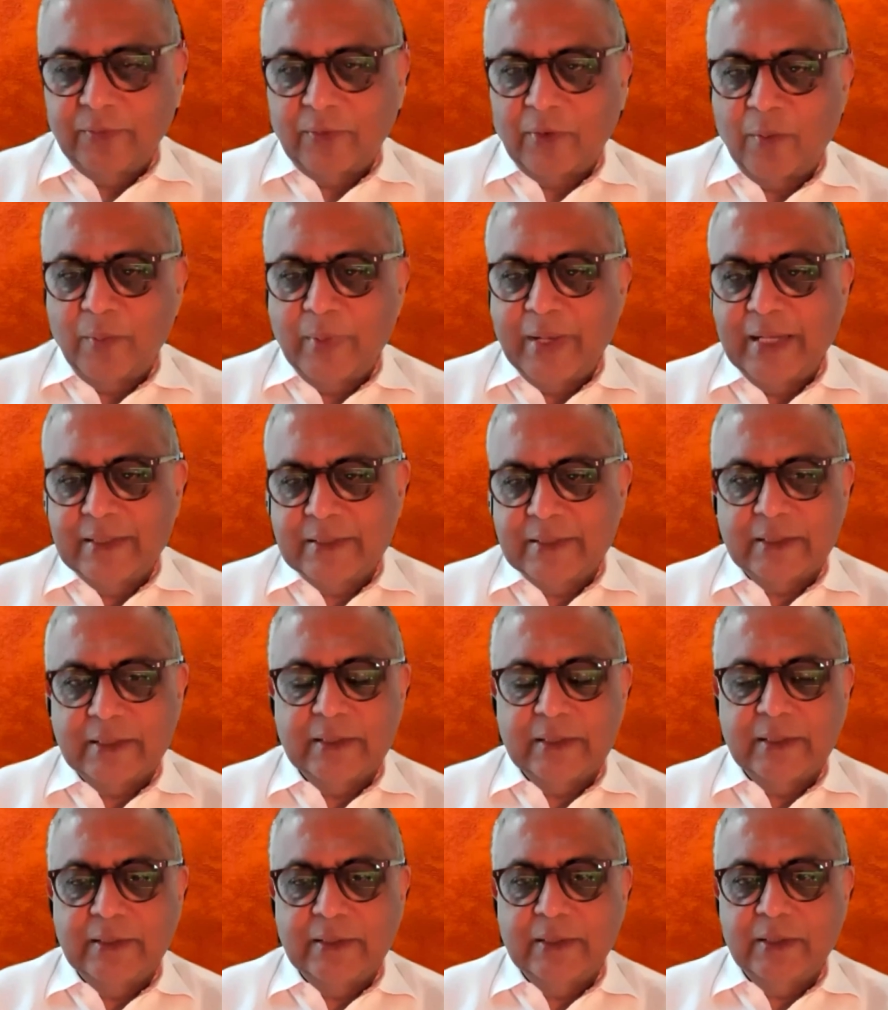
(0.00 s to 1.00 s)
format
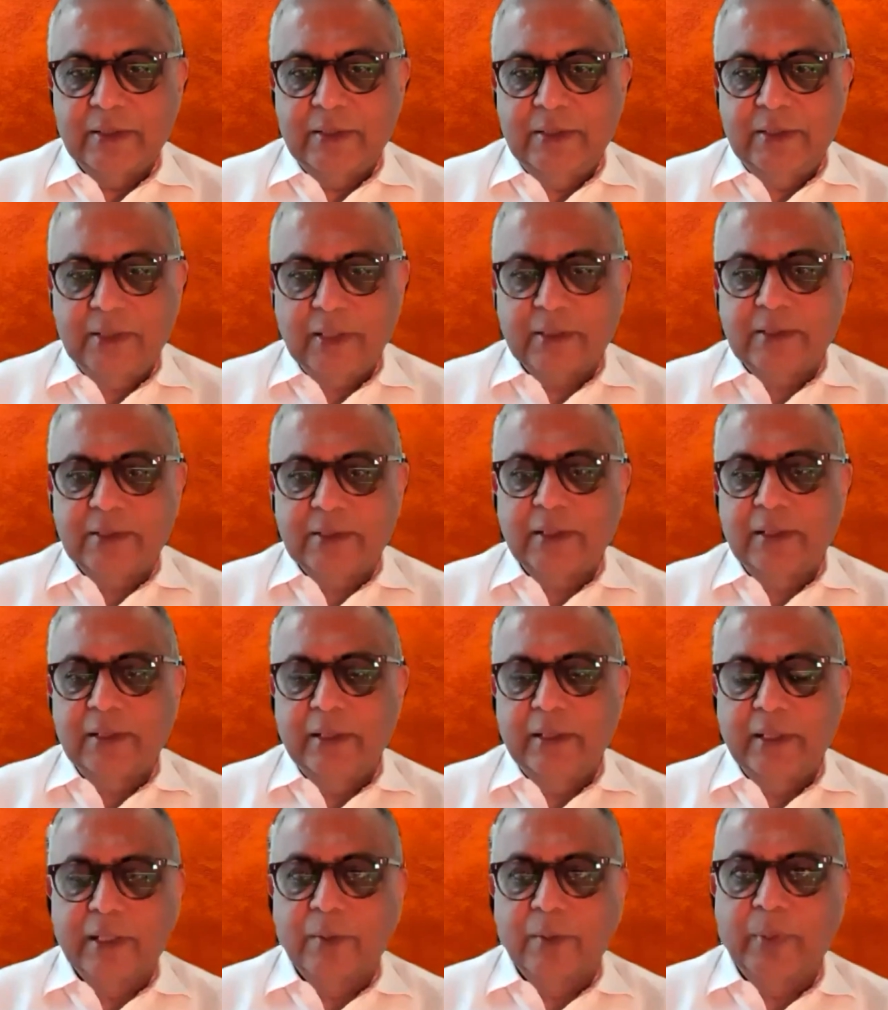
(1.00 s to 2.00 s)
just a
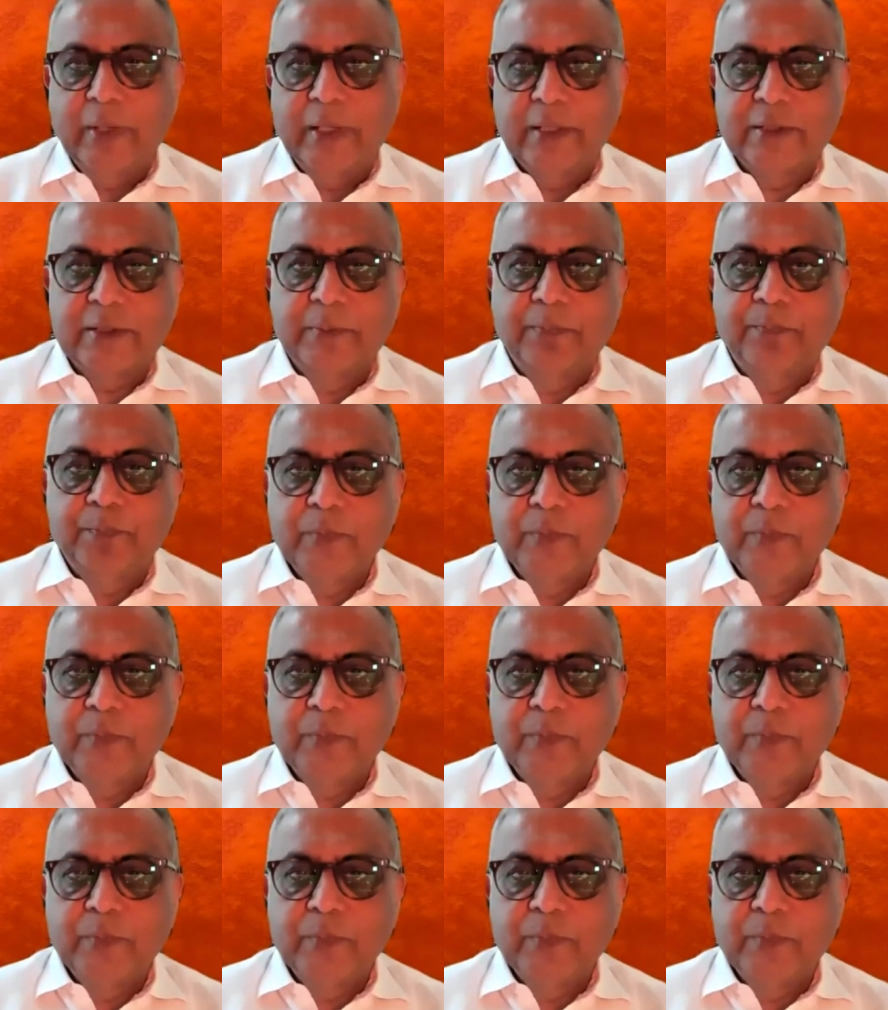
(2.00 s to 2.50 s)
little bit.